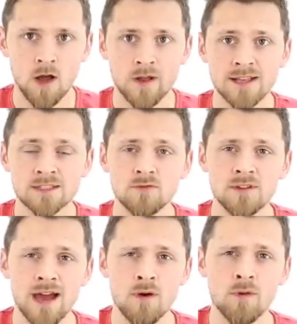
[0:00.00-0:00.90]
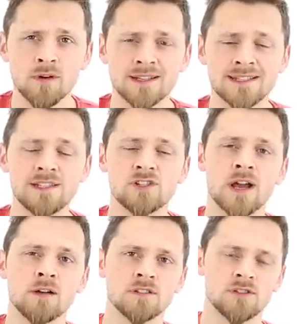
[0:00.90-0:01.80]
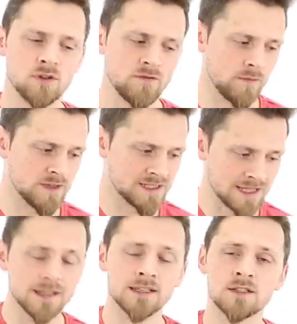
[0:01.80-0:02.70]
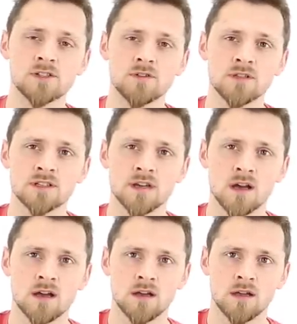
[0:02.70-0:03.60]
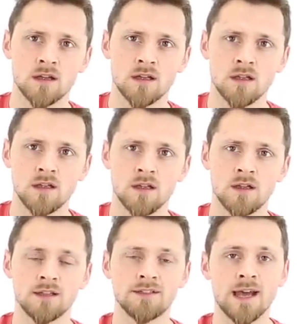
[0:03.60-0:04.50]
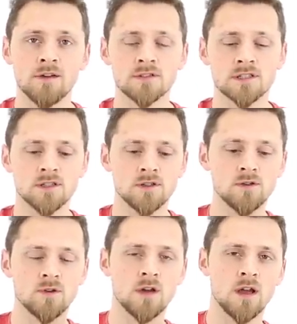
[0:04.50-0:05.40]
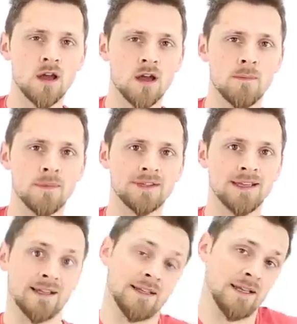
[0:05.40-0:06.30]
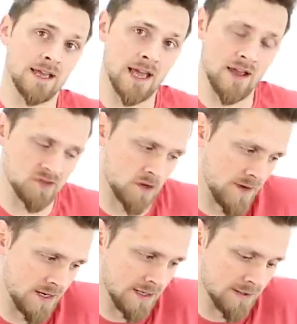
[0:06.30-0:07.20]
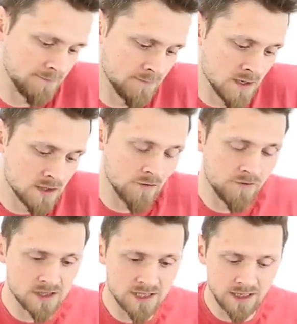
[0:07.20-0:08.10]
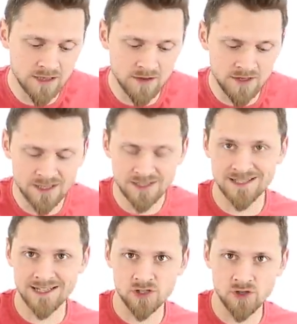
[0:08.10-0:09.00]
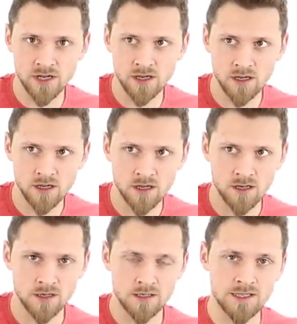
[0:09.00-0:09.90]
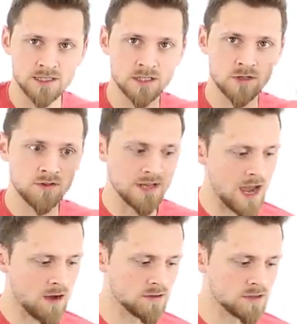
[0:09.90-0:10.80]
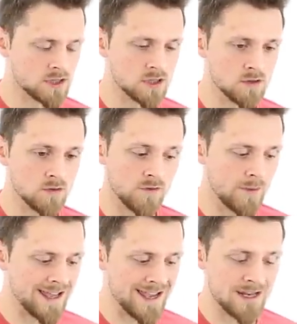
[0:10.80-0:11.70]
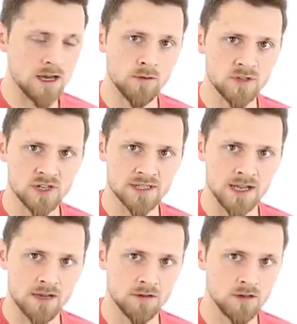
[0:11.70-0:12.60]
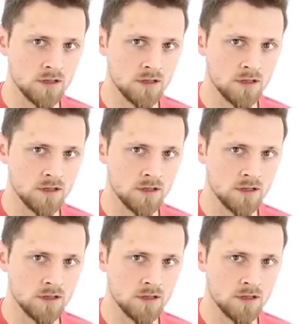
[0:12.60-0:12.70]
Okay, so now I'm going to teach you how to tune from a standard tuned guitar down to DAD, F sharp, AD. So first thing, the sixth string needs to go down to, from an E note, which it is now,